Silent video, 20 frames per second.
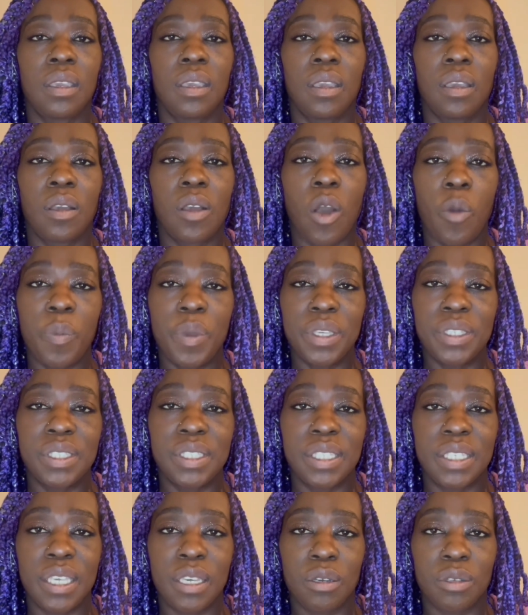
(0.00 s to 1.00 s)
Coping
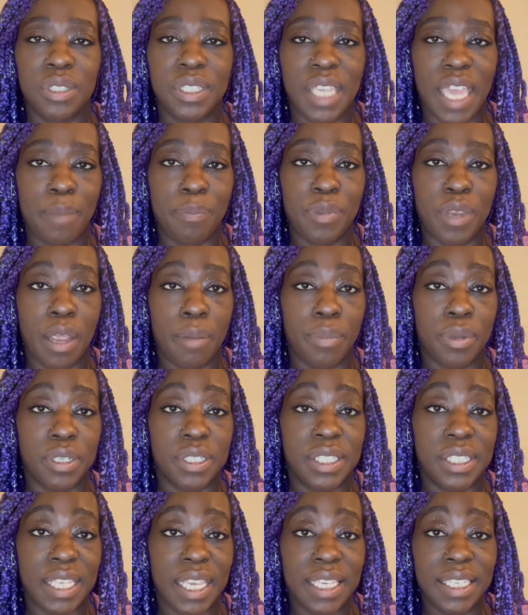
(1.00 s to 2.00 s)
skill type number
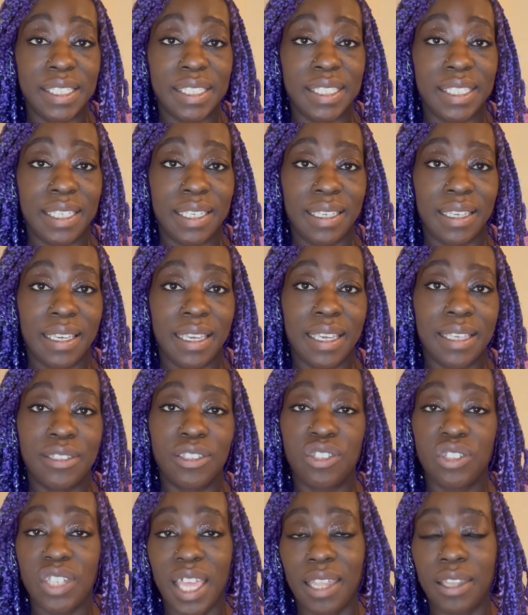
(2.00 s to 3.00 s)
6 is
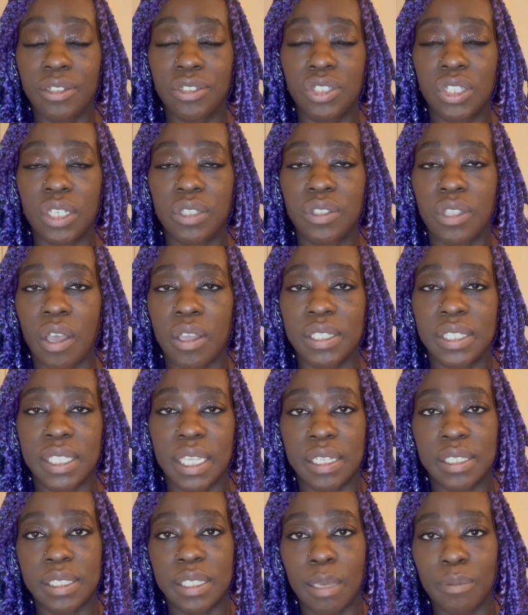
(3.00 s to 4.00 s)
challenging thoughts and
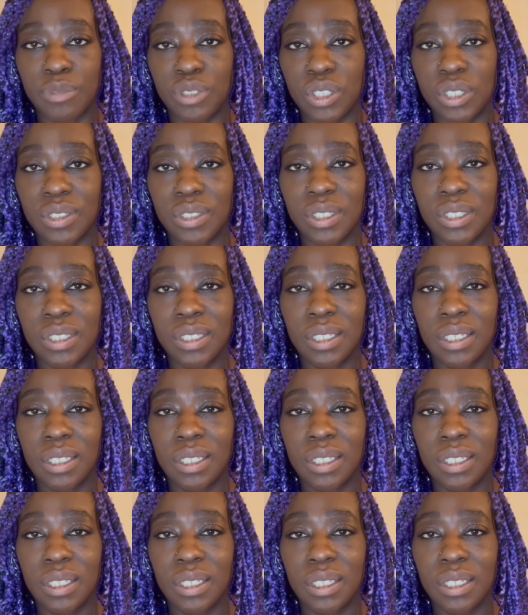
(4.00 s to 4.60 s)
assumptions.